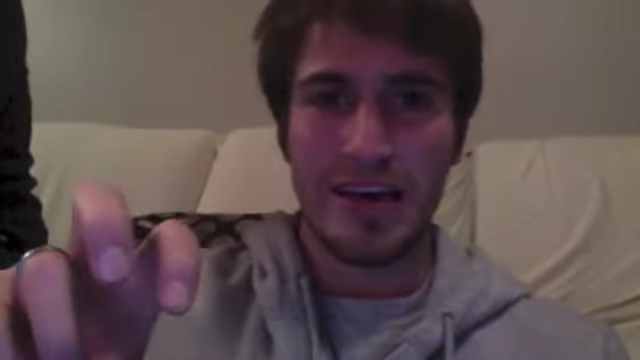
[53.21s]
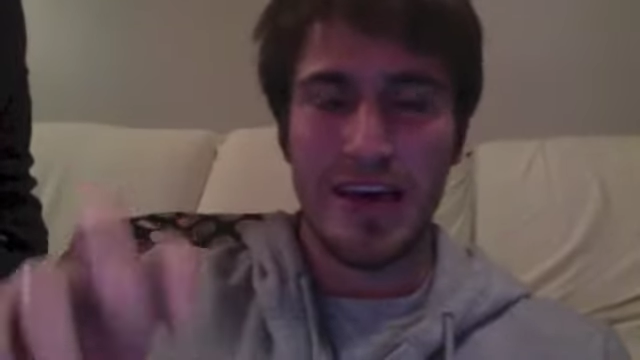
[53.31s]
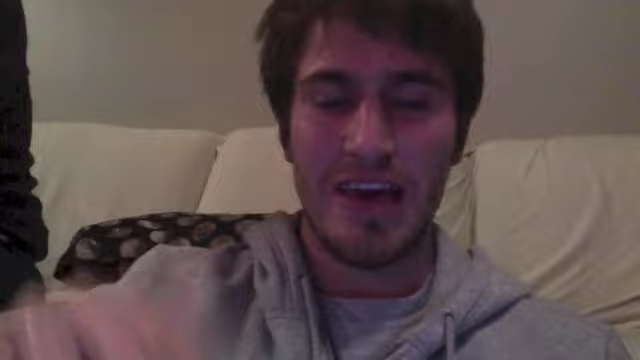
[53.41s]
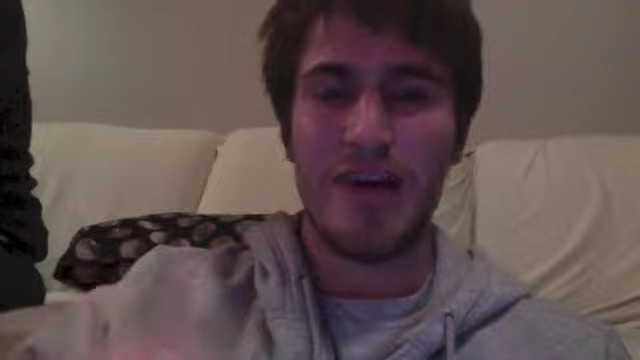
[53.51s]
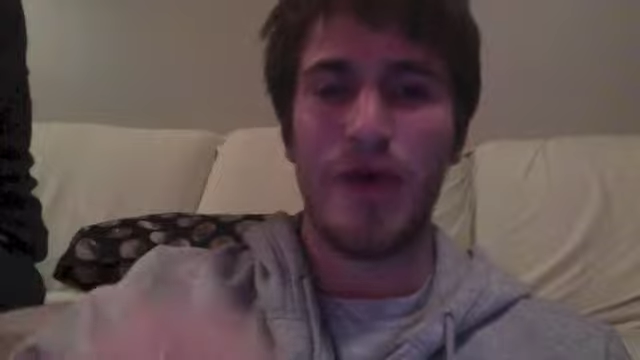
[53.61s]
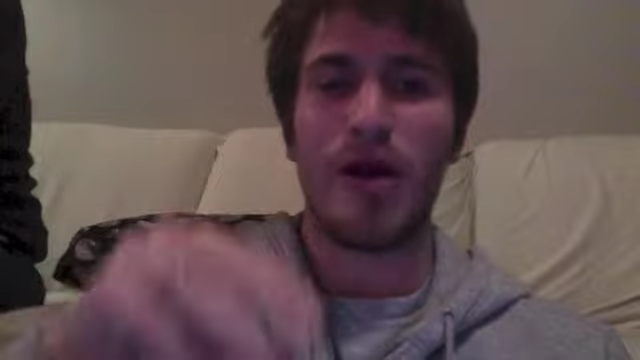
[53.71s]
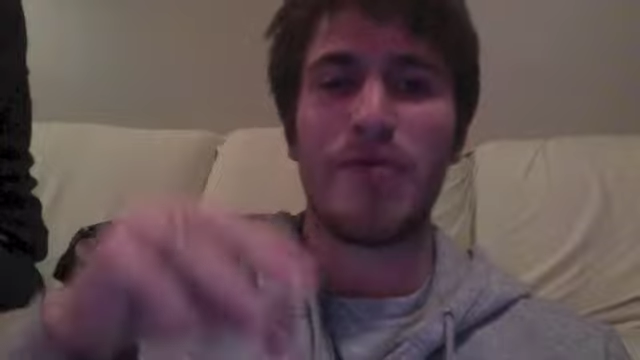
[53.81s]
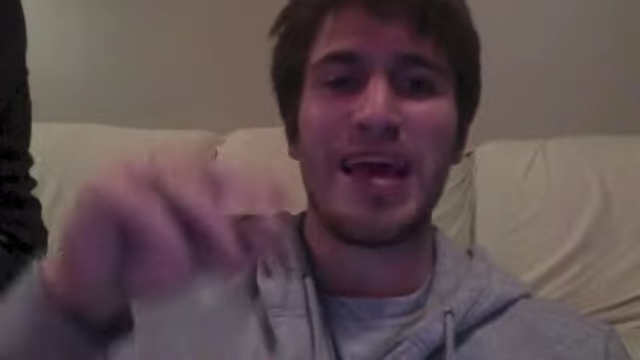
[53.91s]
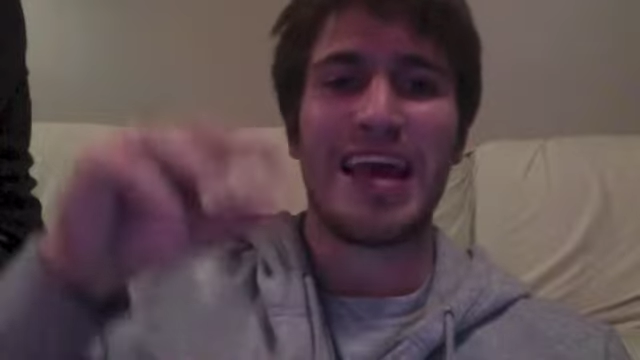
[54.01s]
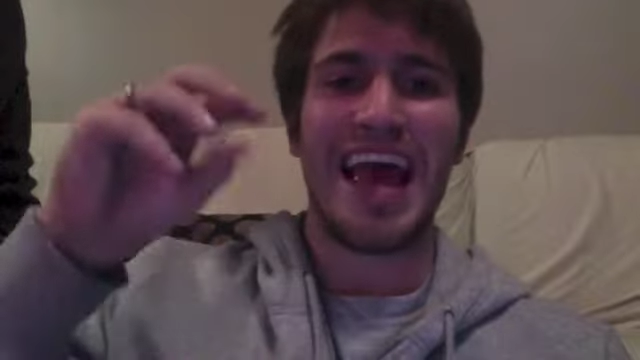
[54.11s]
if I want to
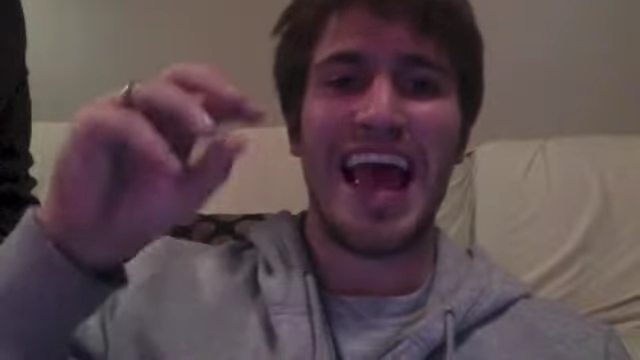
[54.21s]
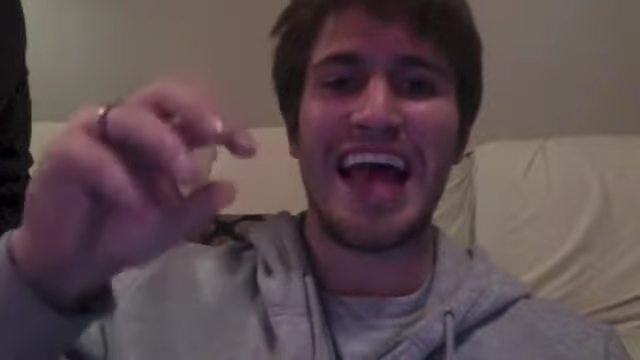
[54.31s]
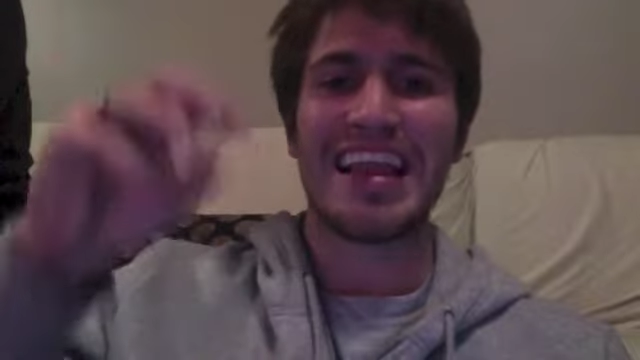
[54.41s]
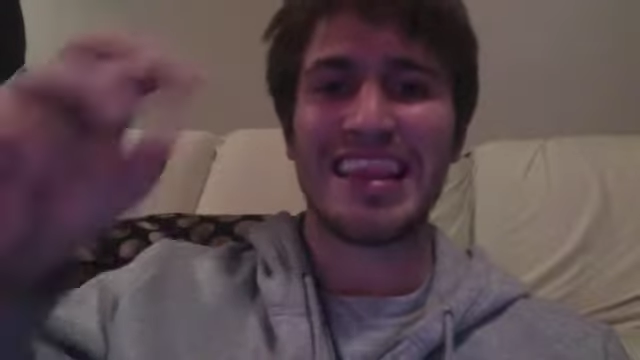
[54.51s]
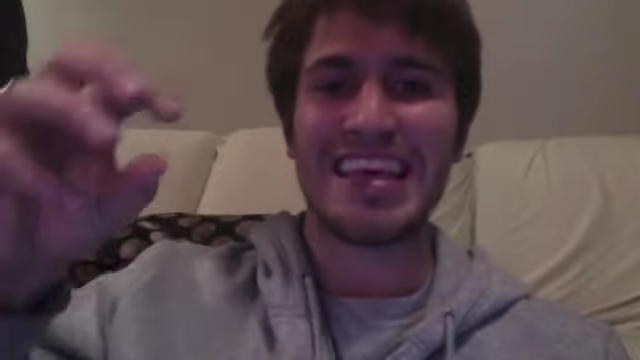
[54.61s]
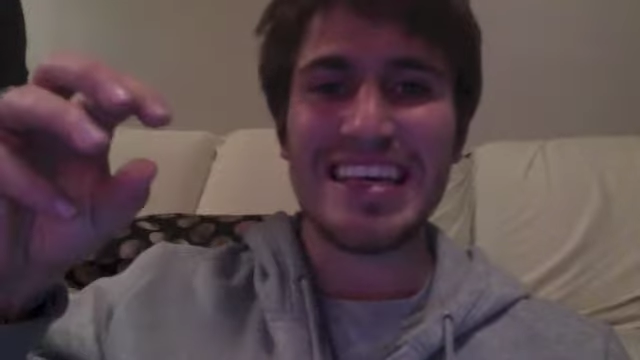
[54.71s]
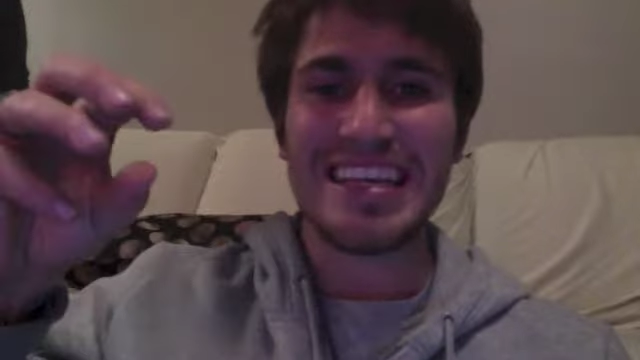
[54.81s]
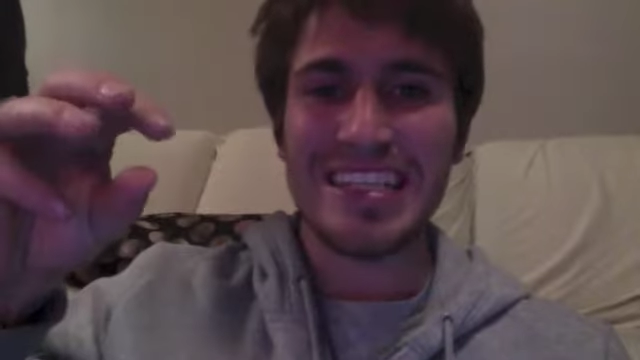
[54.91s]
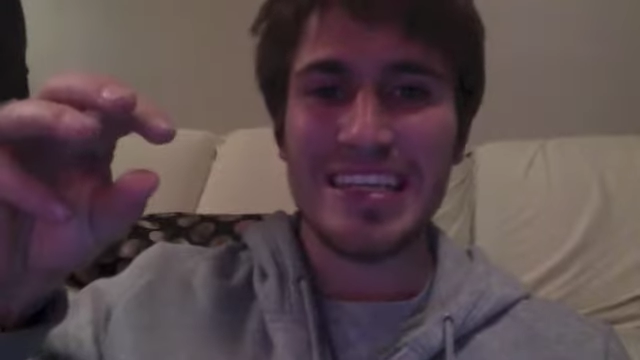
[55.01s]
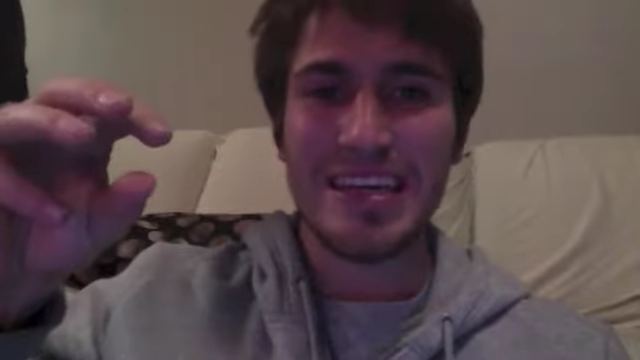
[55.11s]
make at
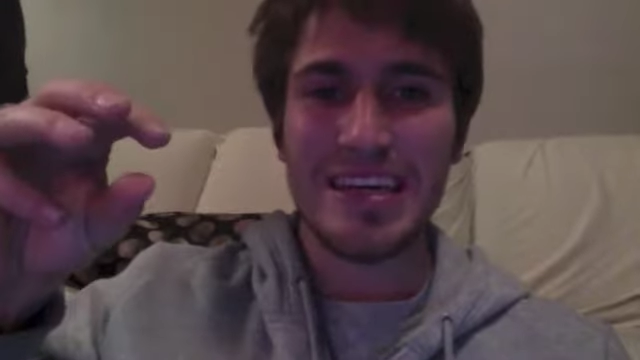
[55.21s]
least